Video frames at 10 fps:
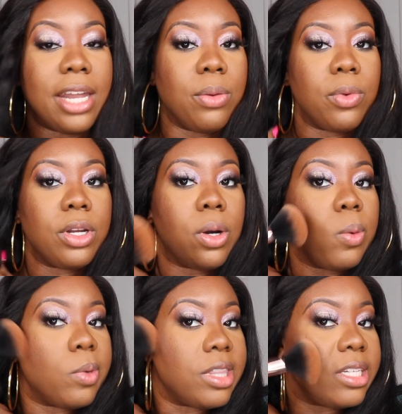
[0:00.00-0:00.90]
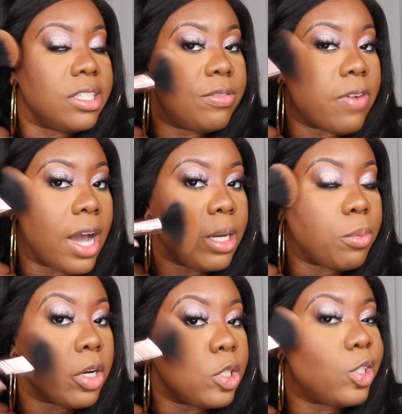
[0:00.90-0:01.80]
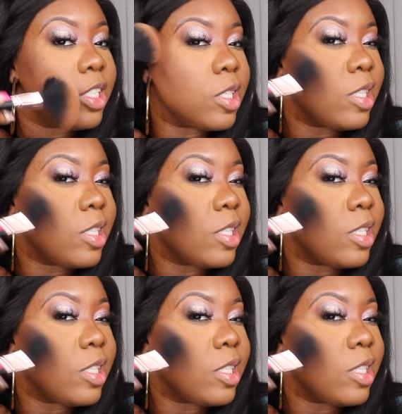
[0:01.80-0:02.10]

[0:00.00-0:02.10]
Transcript: I didn't want to go in with a defined brush just